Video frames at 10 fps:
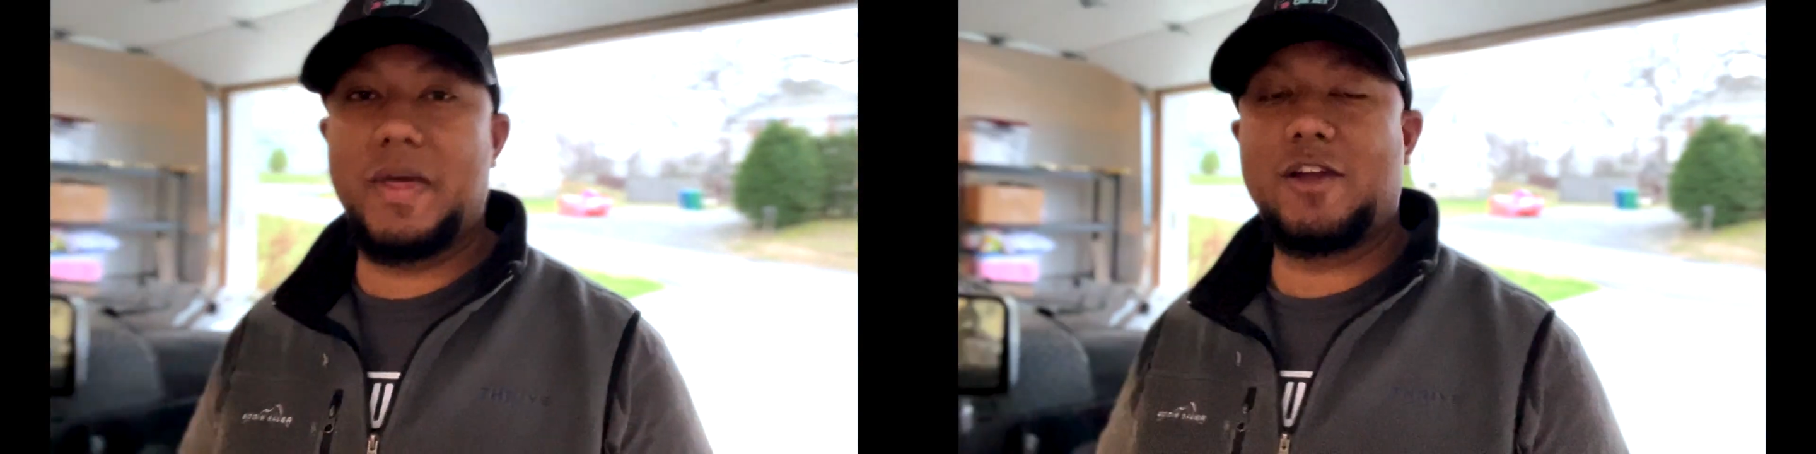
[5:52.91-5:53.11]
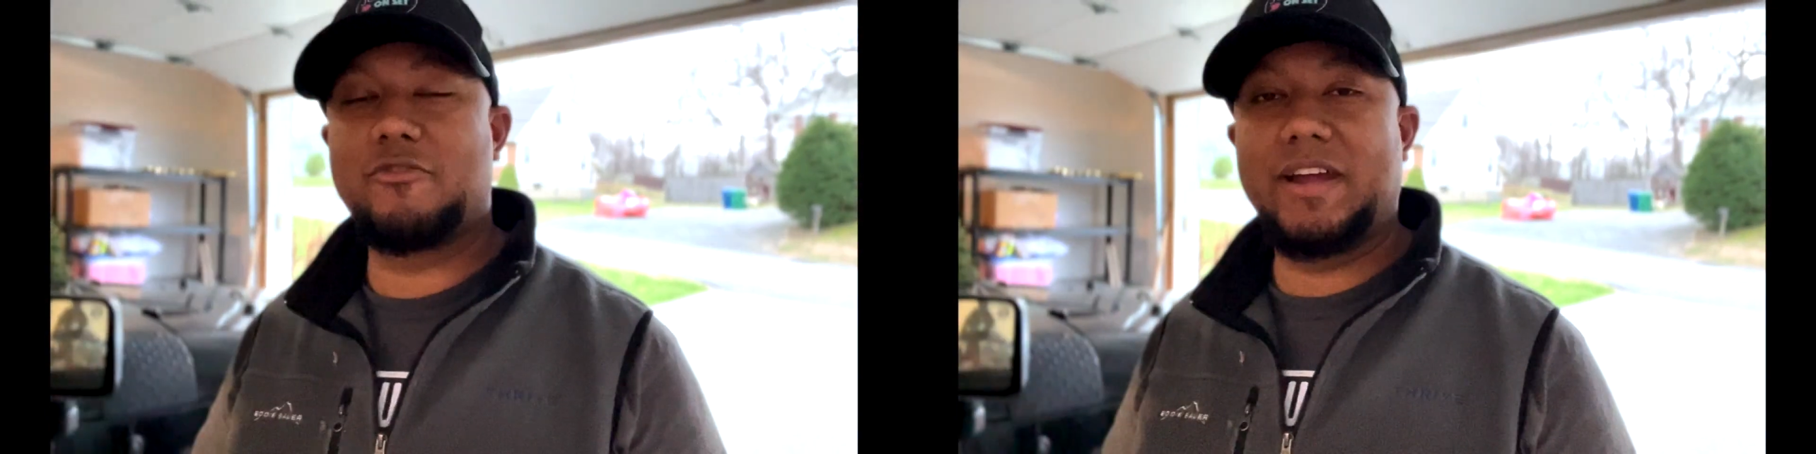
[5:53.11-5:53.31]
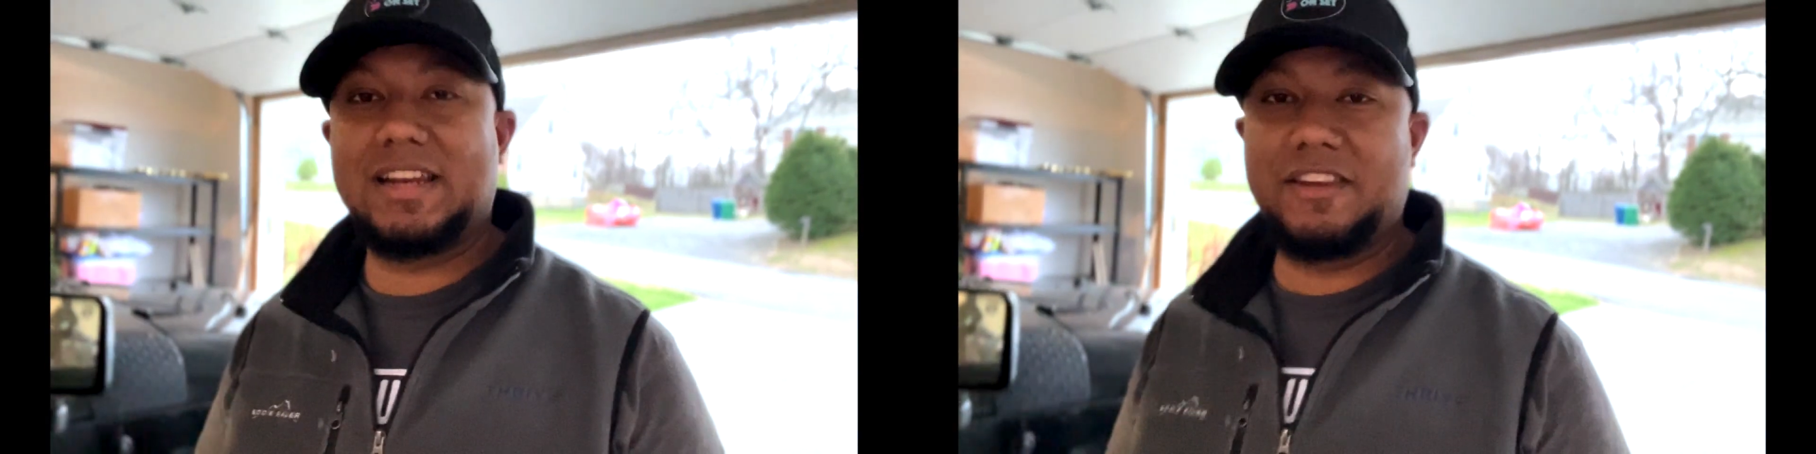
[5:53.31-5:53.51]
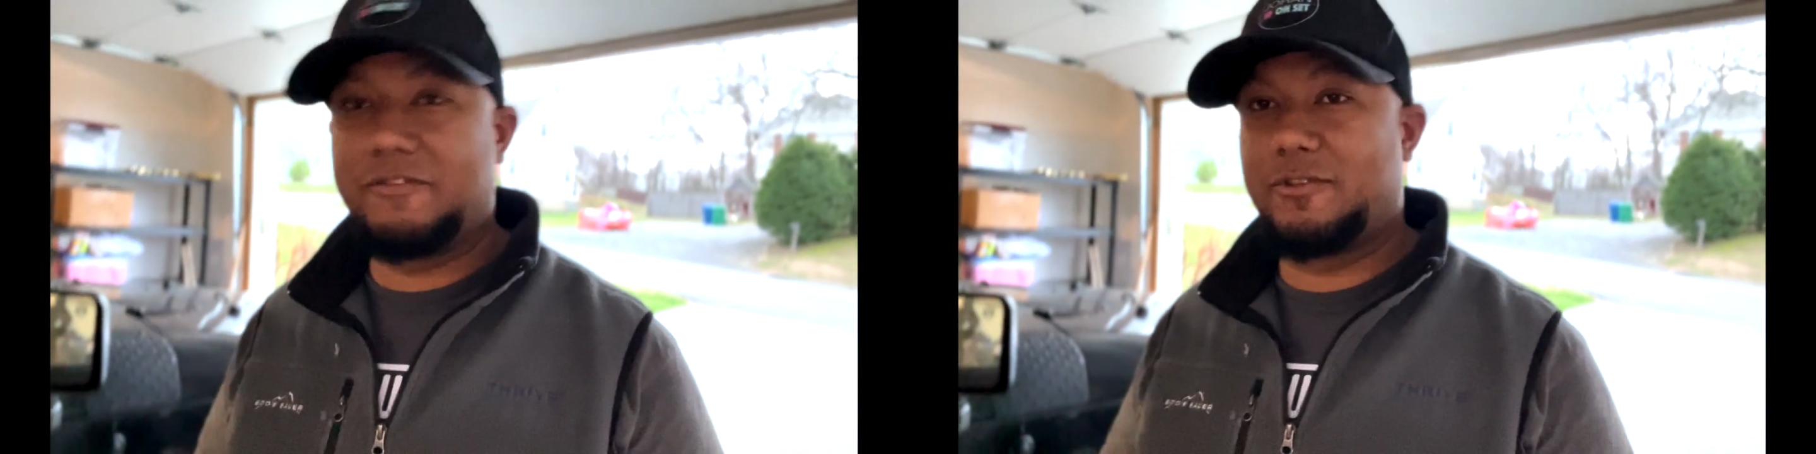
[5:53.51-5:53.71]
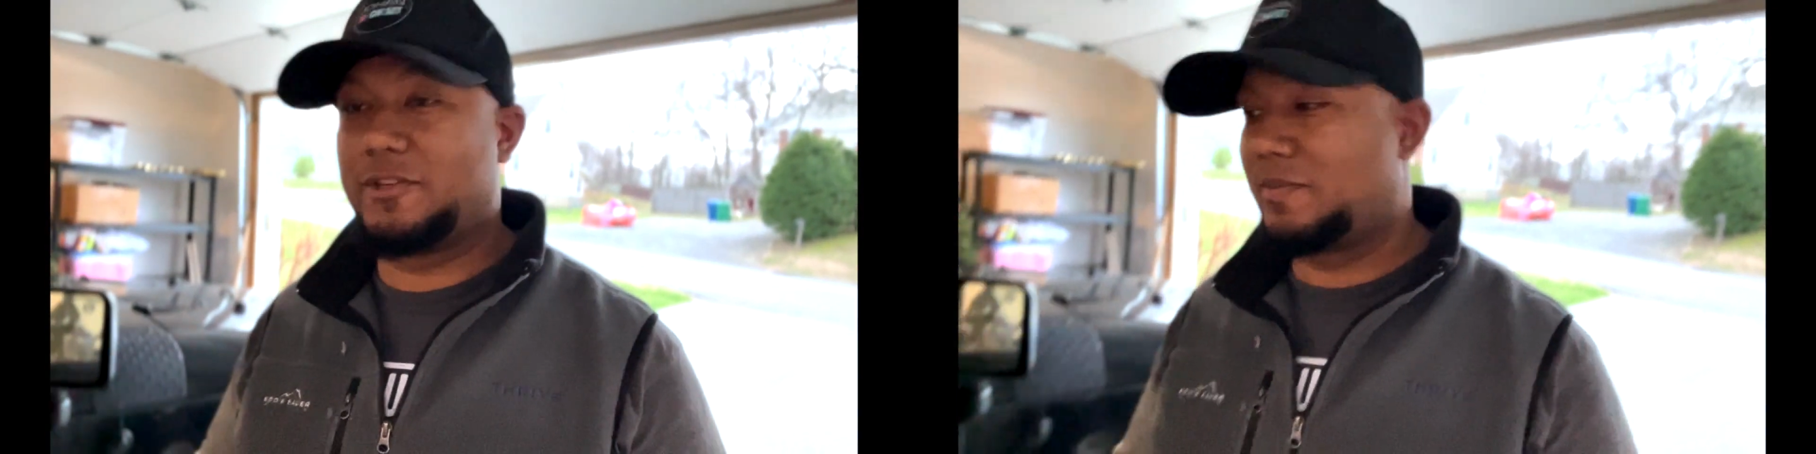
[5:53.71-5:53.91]
that correctly in
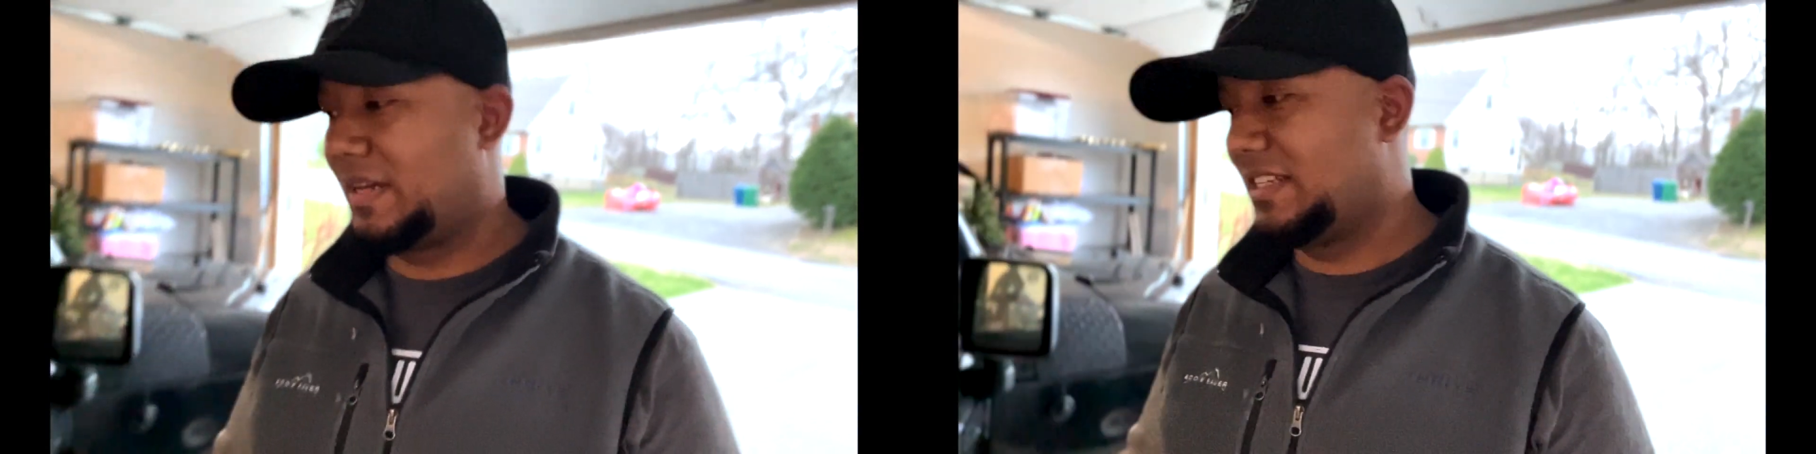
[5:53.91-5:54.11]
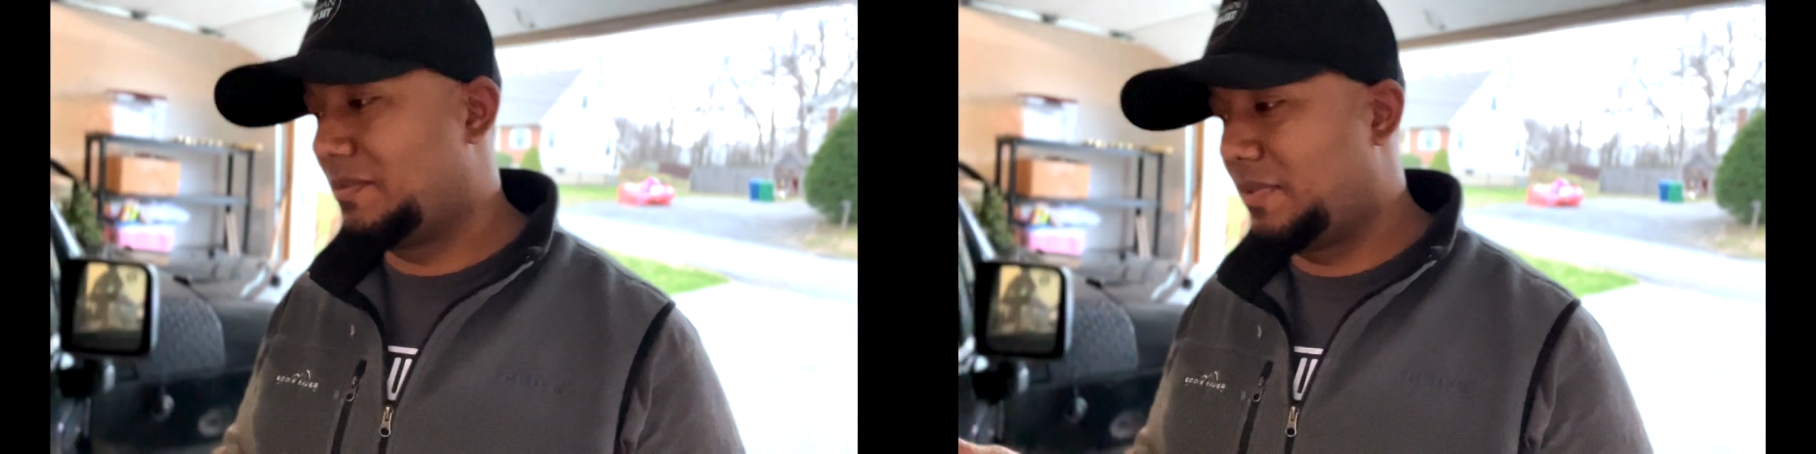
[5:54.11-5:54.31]
the first place,